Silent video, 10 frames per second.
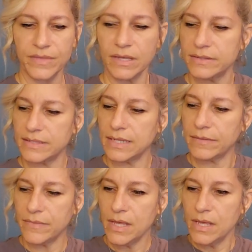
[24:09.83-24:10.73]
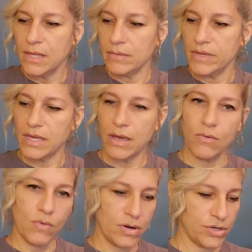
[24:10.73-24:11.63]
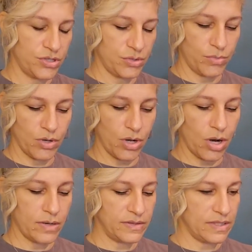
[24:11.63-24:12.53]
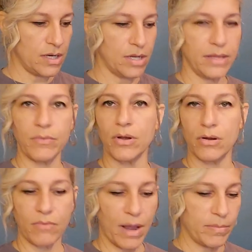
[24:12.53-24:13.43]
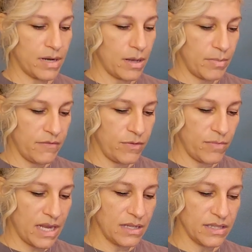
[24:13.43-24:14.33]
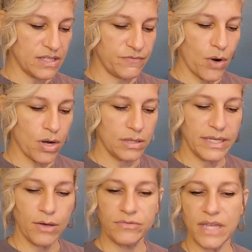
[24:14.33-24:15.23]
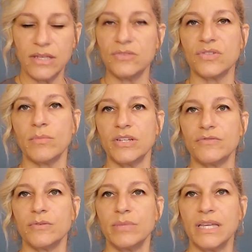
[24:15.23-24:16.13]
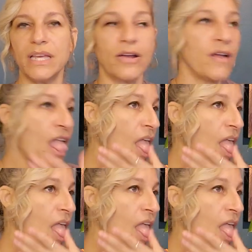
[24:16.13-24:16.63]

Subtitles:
Let's see. Let me get one or two more cards here and then we're going to wrap it up. If you made it this far, Leo, thank you so much for being here.